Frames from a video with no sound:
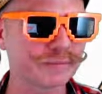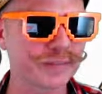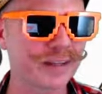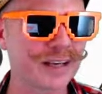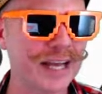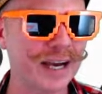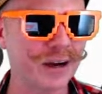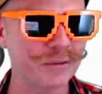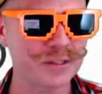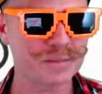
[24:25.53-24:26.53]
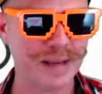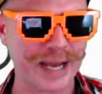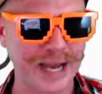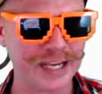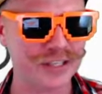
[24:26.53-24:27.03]
and now we've spent
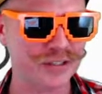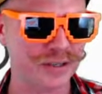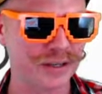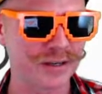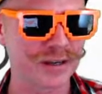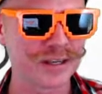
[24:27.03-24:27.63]
ages on it.